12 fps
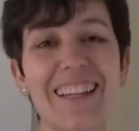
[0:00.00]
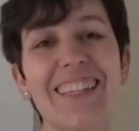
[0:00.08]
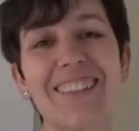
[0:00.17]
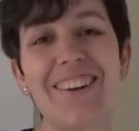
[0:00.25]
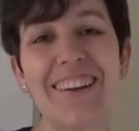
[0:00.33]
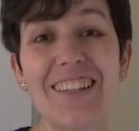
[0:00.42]

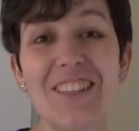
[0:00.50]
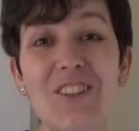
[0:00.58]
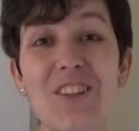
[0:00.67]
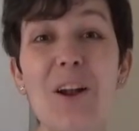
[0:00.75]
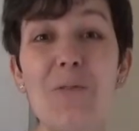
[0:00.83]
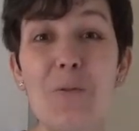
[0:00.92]

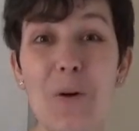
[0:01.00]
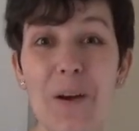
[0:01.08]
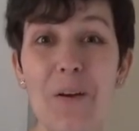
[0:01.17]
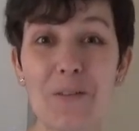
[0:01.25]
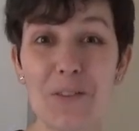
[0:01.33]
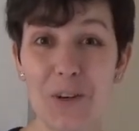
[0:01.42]
traditional way
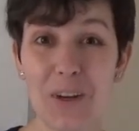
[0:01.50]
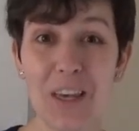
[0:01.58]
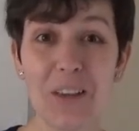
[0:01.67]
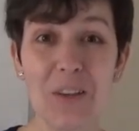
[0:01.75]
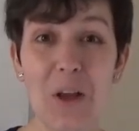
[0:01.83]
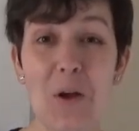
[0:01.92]
of
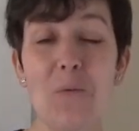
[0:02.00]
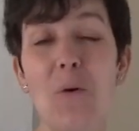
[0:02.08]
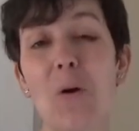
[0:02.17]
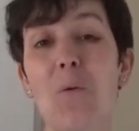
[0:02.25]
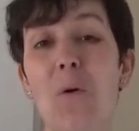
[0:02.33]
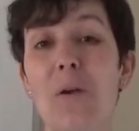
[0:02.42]
talking
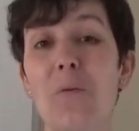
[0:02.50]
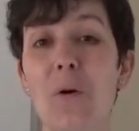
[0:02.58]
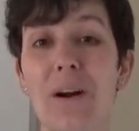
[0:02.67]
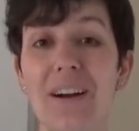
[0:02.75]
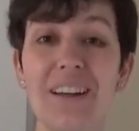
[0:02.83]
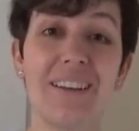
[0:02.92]
when we were
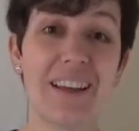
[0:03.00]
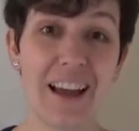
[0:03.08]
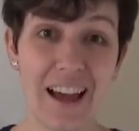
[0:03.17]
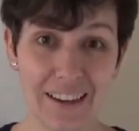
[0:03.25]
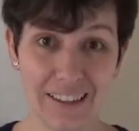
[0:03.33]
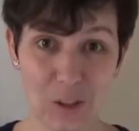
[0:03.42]
in the
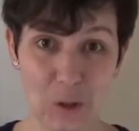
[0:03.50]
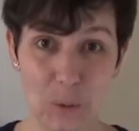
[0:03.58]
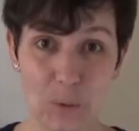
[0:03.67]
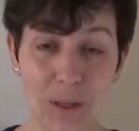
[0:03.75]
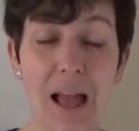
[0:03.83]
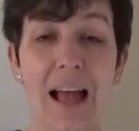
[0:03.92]
high
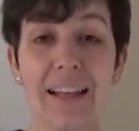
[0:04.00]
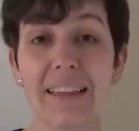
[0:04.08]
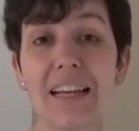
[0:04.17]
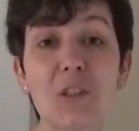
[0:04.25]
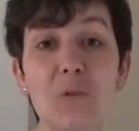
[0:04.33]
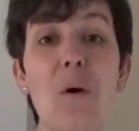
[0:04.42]
school.
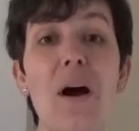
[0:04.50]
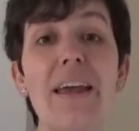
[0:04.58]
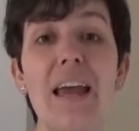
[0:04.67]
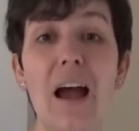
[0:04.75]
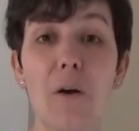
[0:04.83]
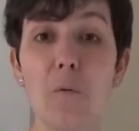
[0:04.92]
That's why
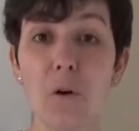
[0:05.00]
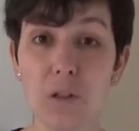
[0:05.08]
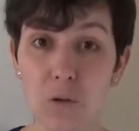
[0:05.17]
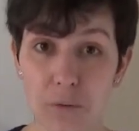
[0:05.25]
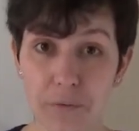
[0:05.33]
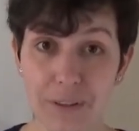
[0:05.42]
I want
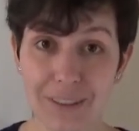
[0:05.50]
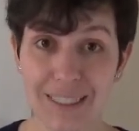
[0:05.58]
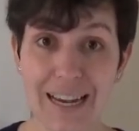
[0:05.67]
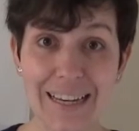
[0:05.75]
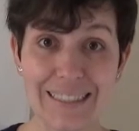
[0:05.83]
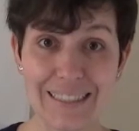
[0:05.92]
to
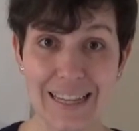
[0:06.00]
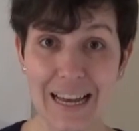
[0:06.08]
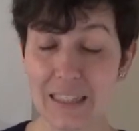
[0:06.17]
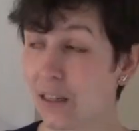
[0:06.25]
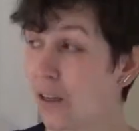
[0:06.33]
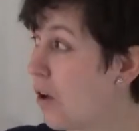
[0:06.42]
emphasize that.
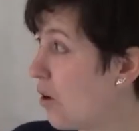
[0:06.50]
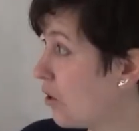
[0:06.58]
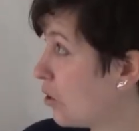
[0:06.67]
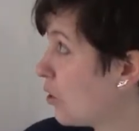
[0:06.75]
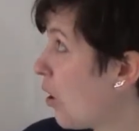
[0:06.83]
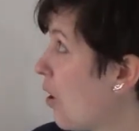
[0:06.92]

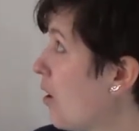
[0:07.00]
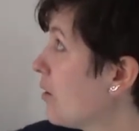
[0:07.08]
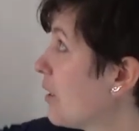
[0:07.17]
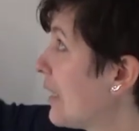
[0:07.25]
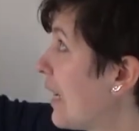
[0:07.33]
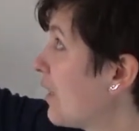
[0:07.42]
So
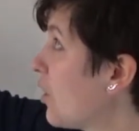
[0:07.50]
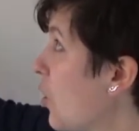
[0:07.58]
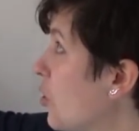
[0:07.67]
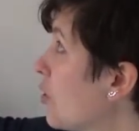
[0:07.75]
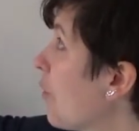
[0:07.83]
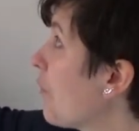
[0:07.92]
take
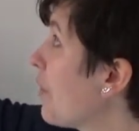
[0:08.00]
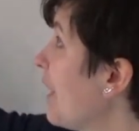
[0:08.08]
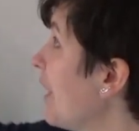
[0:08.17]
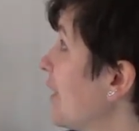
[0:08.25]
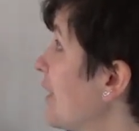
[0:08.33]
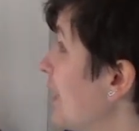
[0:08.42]
note of
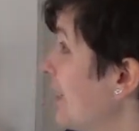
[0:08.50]
this.